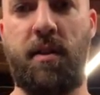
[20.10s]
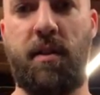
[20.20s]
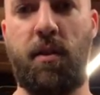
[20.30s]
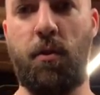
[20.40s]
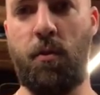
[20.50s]

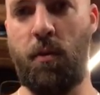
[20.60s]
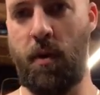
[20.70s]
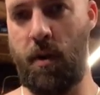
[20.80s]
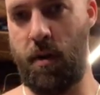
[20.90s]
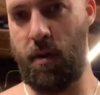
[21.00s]
to
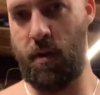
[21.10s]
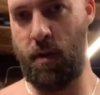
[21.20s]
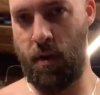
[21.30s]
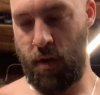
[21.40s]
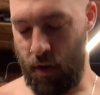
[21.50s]

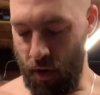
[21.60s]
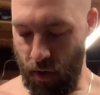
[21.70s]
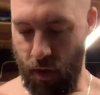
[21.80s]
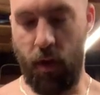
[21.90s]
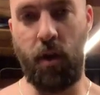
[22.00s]

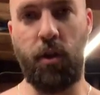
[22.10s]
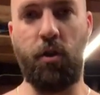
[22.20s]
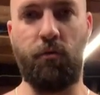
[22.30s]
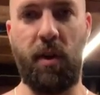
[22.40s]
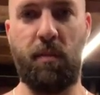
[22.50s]
your
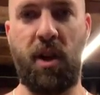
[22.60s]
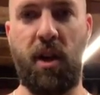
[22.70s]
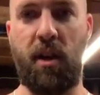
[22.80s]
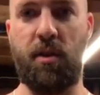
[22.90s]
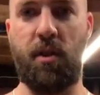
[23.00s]
rib
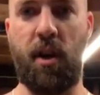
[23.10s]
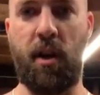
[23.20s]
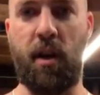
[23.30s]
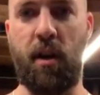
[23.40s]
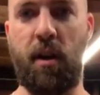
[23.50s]
cage right
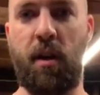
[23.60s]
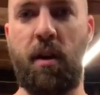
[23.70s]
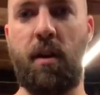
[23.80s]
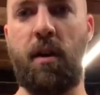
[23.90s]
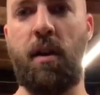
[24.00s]
here.
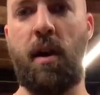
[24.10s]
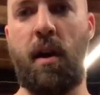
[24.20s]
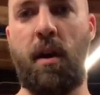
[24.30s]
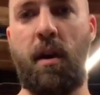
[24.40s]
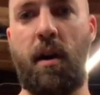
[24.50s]

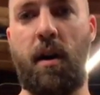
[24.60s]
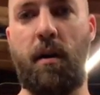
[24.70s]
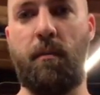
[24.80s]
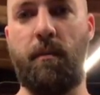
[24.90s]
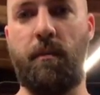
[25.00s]

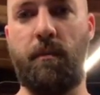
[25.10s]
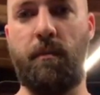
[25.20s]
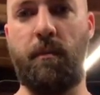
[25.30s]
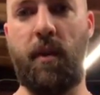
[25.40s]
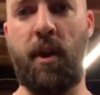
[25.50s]
Um,
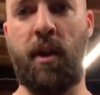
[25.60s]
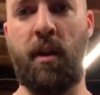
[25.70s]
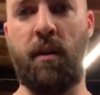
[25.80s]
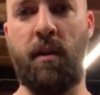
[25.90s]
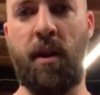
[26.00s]
it
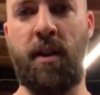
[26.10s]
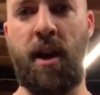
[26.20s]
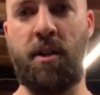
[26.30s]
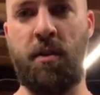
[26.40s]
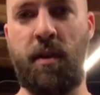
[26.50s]
can attach to a